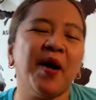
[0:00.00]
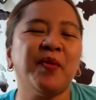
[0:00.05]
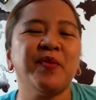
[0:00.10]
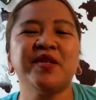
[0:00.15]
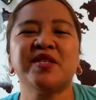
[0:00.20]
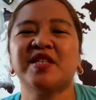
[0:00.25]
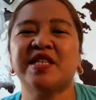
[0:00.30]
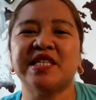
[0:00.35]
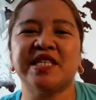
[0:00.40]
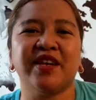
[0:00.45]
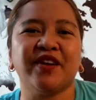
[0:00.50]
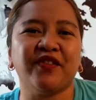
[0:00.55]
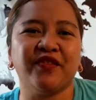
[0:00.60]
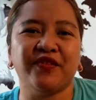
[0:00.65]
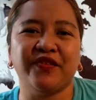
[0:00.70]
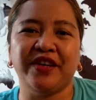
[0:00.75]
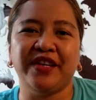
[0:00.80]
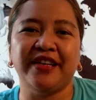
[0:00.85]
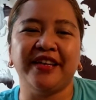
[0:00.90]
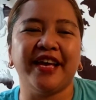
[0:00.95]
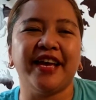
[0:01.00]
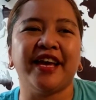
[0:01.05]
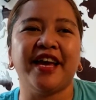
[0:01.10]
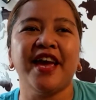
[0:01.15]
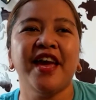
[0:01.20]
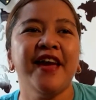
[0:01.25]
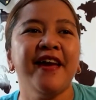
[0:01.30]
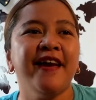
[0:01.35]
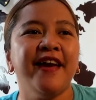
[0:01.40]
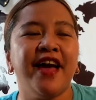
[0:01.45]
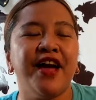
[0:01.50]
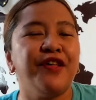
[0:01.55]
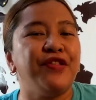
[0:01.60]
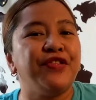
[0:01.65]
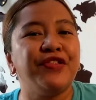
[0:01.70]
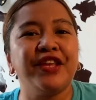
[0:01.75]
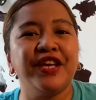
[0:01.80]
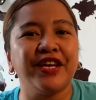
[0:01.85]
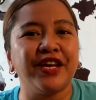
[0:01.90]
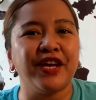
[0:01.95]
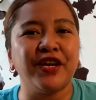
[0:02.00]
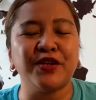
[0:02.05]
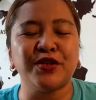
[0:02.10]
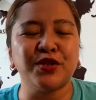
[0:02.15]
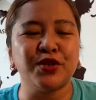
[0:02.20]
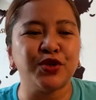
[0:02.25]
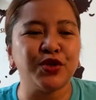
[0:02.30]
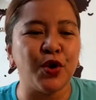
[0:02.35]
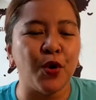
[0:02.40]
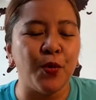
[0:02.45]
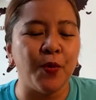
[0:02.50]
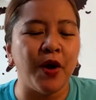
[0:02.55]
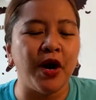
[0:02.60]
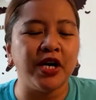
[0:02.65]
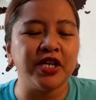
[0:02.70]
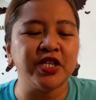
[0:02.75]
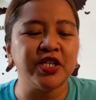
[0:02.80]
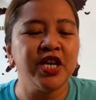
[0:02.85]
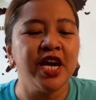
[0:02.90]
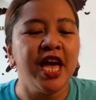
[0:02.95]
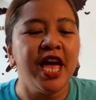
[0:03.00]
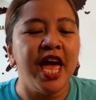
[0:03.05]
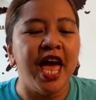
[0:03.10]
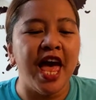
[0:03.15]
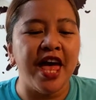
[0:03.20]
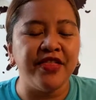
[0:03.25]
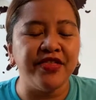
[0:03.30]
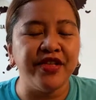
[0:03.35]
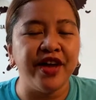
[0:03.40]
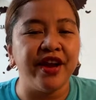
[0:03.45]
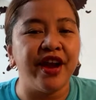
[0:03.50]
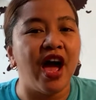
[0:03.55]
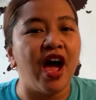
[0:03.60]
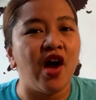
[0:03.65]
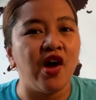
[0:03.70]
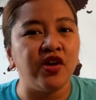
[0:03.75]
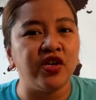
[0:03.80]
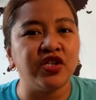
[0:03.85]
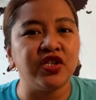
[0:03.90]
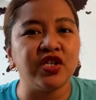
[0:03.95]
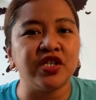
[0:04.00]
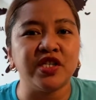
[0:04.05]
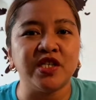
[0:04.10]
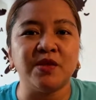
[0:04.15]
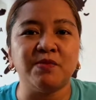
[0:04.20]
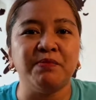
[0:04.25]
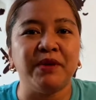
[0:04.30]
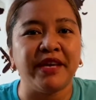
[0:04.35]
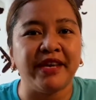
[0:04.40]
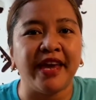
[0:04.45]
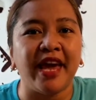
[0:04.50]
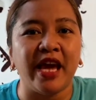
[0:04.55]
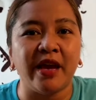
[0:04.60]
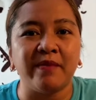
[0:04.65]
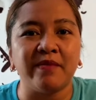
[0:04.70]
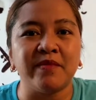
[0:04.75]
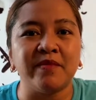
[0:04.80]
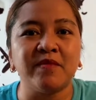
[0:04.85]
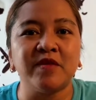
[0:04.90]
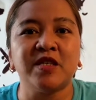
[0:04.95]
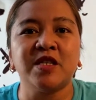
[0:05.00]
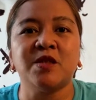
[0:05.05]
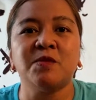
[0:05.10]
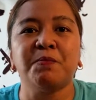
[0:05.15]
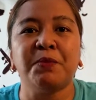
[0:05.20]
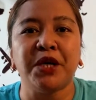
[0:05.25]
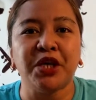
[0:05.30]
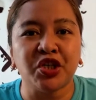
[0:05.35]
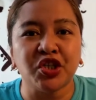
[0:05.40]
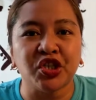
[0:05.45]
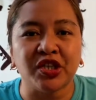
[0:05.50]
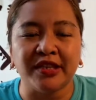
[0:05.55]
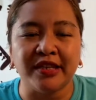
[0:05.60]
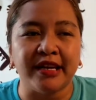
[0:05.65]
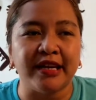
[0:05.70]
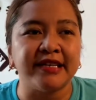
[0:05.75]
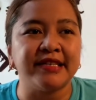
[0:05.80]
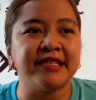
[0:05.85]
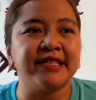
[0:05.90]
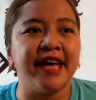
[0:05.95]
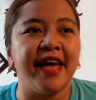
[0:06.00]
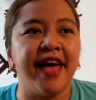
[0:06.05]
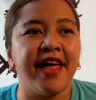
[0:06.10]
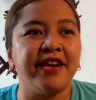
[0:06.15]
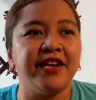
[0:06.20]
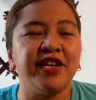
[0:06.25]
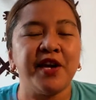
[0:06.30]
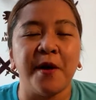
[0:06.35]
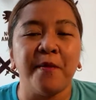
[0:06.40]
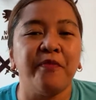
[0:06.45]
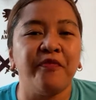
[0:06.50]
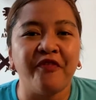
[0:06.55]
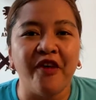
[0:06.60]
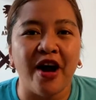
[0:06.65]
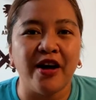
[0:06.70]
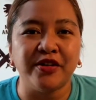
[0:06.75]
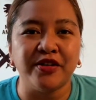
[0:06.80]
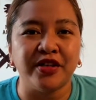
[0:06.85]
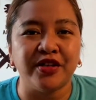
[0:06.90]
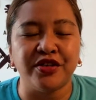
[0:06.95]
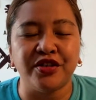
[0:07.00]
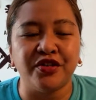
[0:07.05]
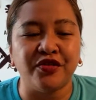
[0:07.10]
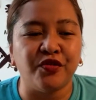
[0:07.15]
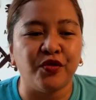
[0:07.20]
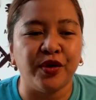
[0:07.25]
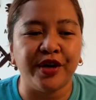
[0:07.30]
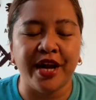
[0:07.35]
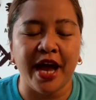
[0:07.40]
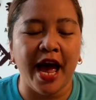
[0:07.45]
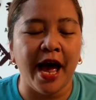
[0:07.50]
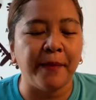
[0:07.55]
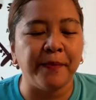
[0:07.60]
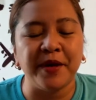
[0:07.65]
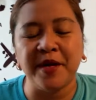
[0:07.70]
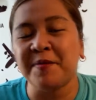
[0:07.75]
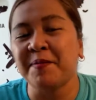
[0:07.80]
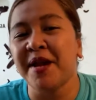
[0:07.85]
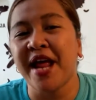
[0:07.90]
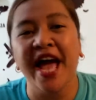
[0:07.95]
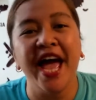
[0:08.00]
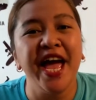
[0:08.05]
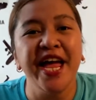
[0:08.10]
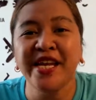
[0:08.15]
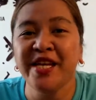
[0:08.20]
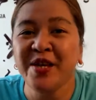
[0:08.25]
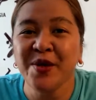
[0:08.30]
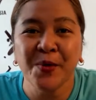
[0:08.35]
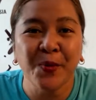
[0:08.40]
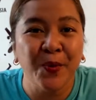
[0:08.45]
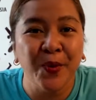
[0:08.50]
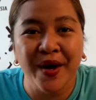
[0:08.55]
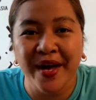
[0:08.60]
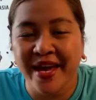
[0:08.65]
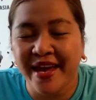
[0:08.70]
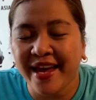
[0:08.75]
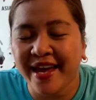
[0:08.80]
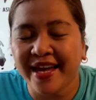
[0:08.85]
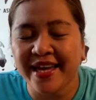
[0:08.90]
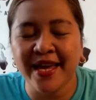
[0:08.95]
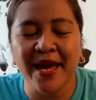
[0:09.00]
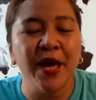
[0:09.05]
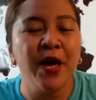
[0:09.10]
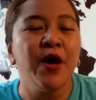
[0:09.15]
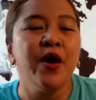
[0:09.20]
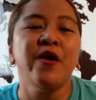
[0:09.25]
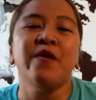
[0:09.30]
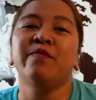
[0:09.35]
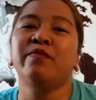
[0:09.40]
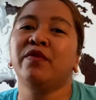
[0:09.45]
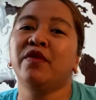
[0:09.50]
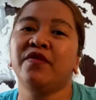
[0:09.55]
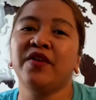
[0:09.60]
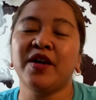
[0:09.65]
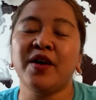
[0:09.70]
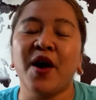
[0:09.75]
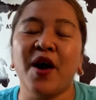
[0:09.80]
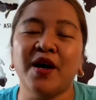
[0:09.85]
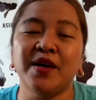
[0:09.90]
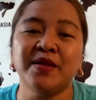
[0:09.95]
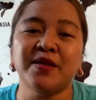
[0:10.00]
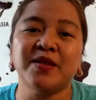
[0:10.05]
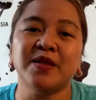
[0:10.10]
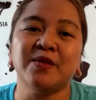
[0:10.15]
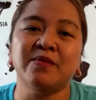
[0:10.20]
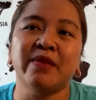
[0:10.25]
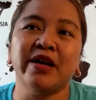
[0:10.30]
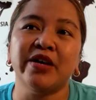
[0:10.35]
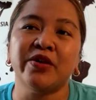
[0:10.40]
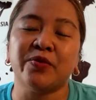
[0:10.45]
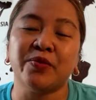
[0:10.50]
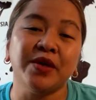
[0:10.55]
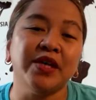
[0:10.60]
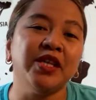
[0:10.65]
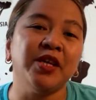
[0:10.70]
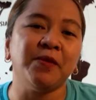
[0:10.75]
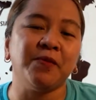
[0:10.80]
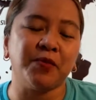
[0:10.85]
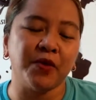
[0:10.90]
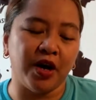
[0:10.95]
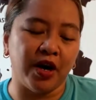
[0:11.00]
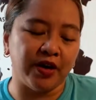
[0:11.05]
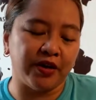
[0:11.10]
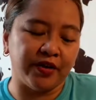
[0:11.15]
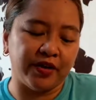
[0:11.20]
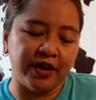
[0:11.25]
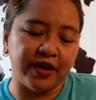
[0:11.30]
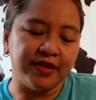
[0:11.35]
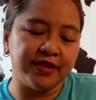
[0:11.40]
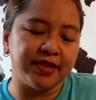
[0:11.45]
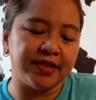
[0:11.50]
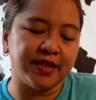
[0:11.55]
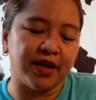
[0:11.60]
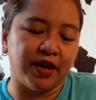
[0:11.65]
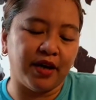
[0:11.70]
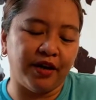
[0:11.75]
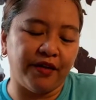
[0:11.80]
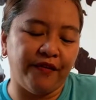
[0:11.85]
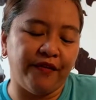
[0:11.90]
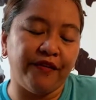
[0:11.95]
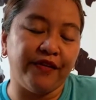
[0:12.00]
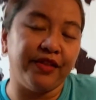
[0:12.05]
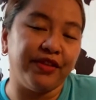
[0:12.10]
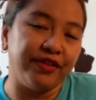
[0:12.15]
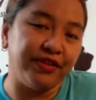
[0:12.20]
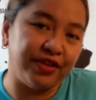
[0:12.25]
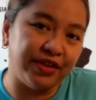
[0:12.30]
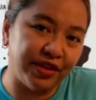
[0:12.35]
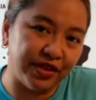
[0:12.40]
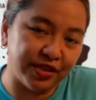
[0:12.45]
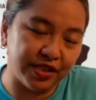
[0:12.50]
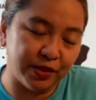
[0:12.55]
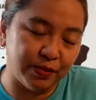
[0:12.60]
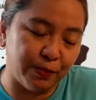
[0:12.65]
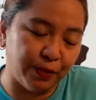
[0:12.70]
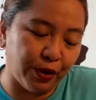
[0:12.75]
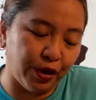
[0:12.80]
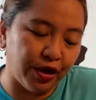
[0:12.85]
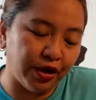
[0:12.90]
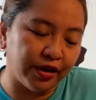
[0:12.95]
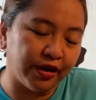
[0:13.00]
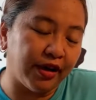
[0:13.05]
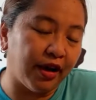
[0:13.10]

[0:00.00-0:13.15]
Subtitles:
was just like feeling and thinking so much, and then I just became speechless and dumbfounded of what happened. But anyway, moving on to my reading progress of this book.